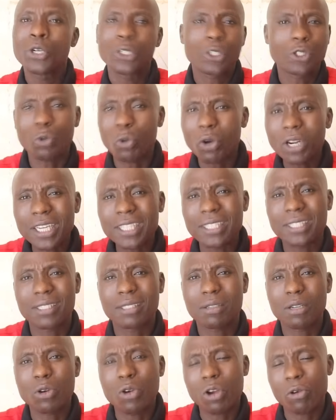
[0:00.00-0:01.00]
So what
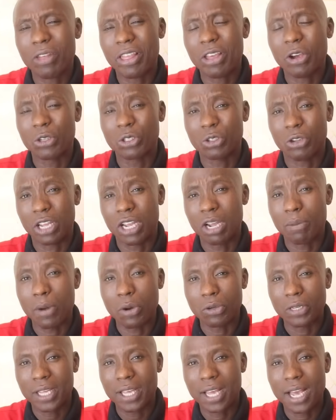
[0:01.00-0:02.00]
is Ngugi wa Thiong'o talking
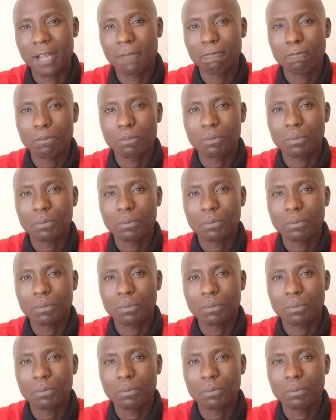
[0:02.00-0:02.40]
about here?